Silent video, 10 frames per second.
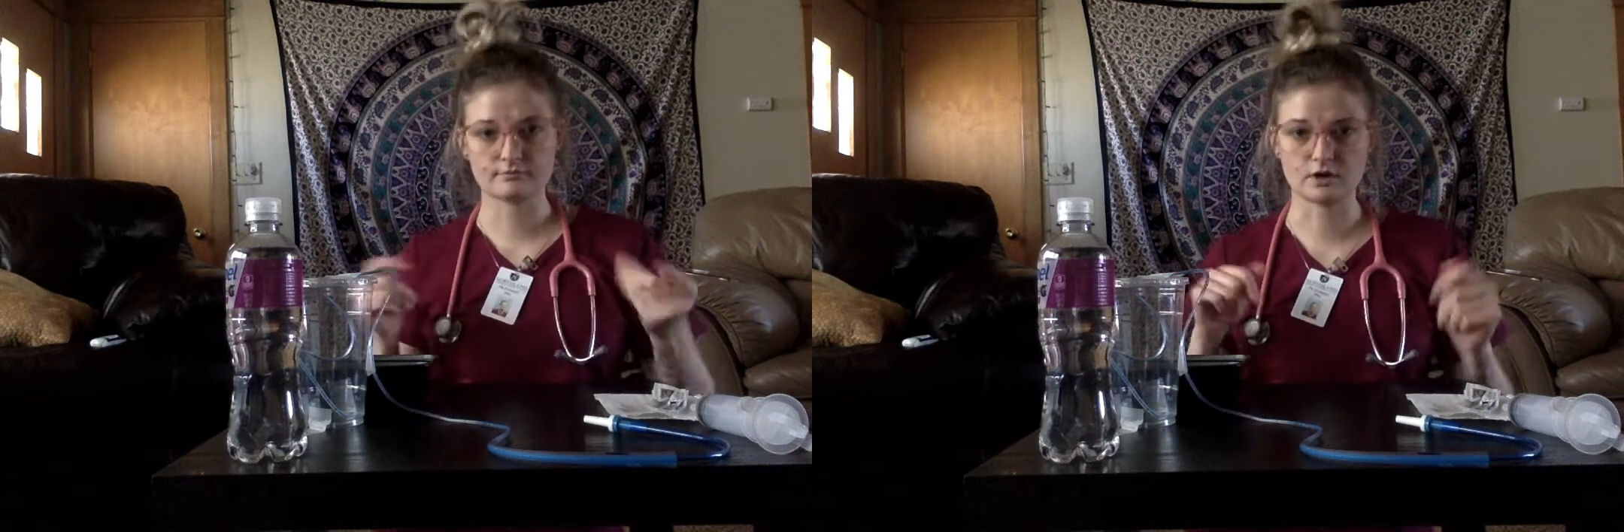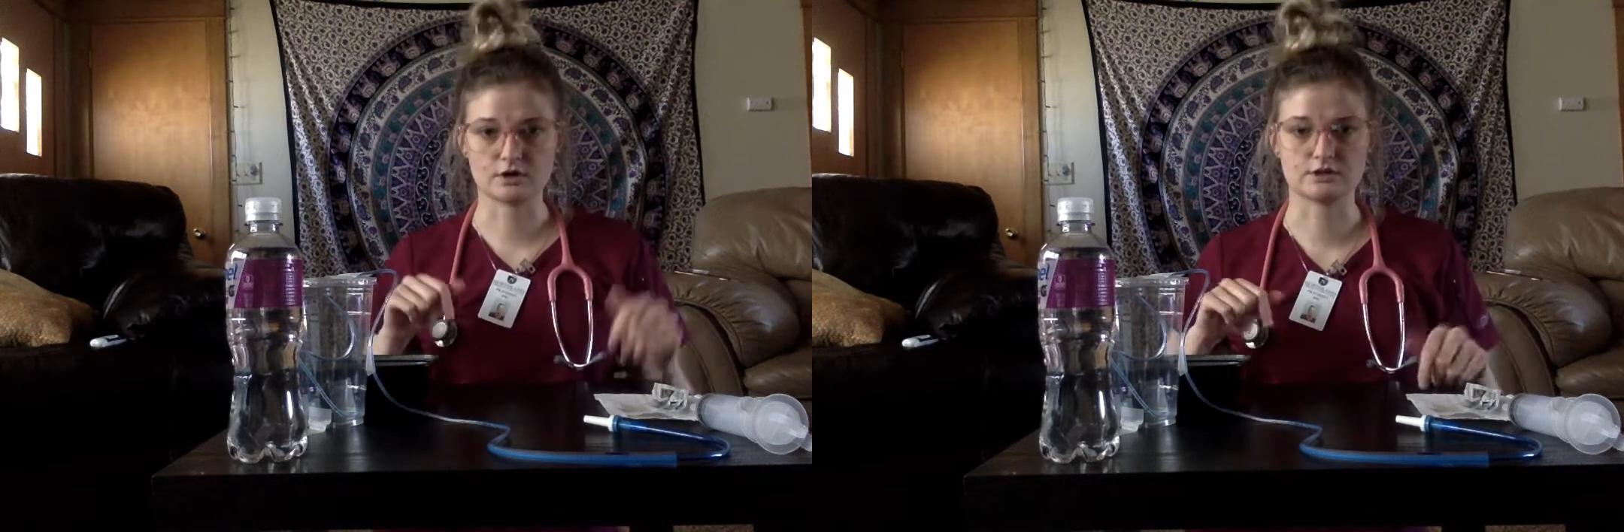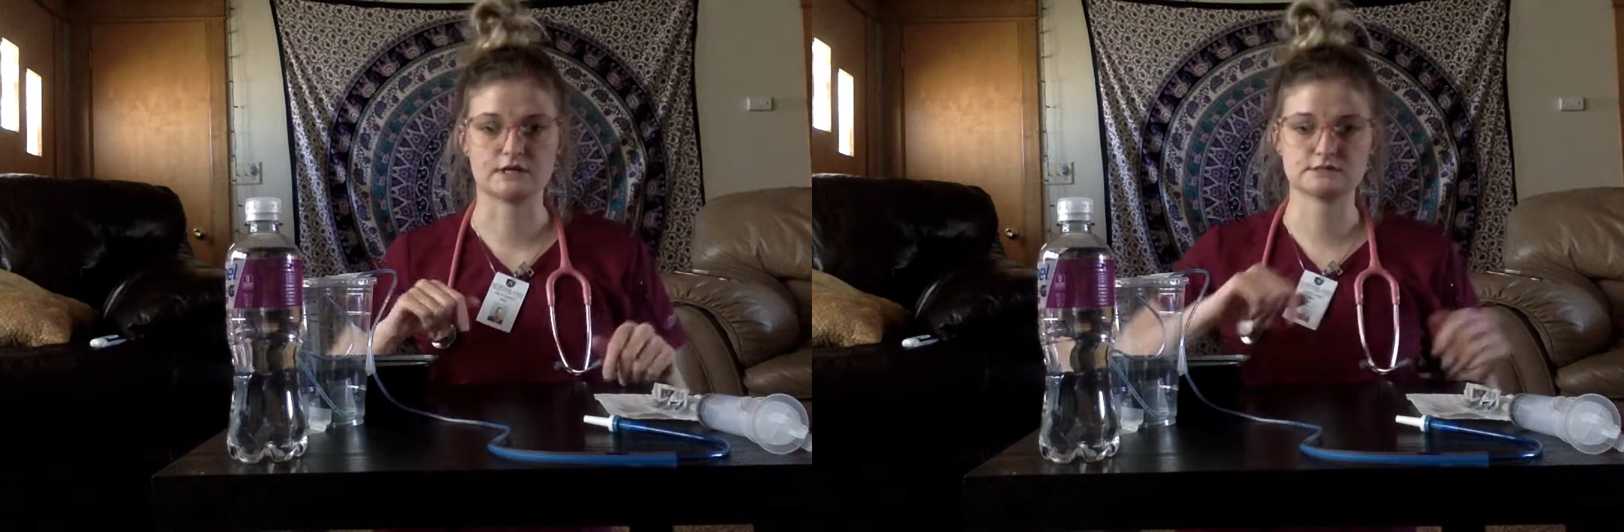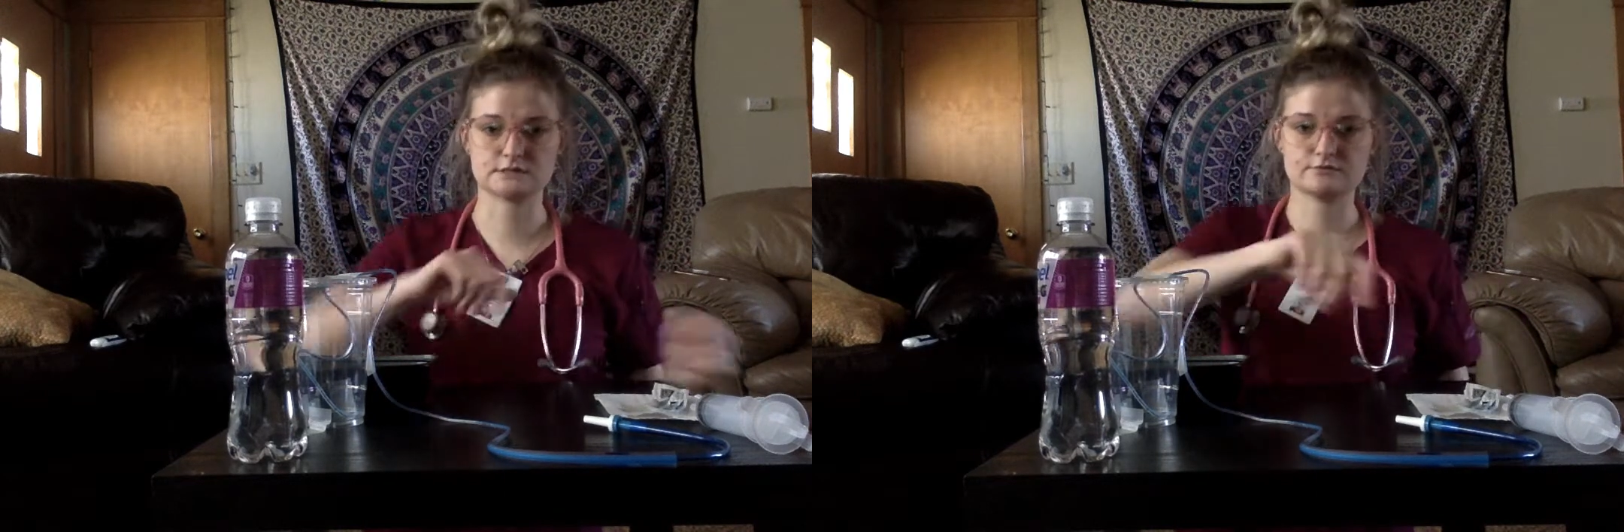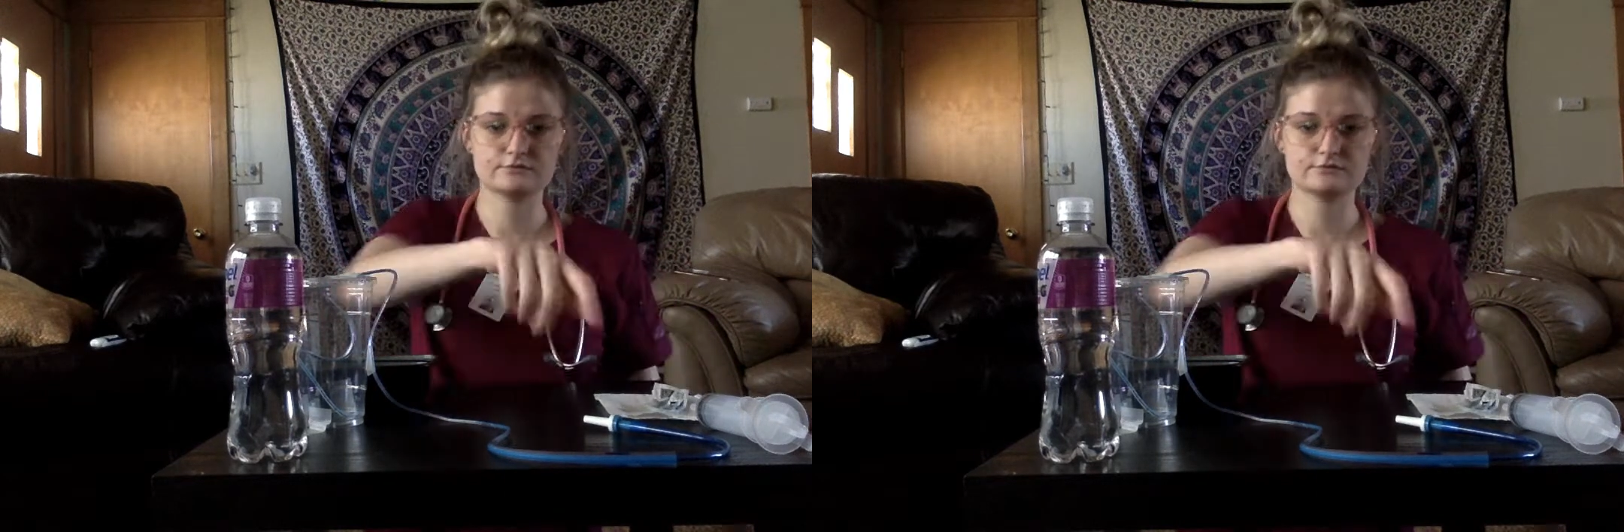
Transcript: all that stuff.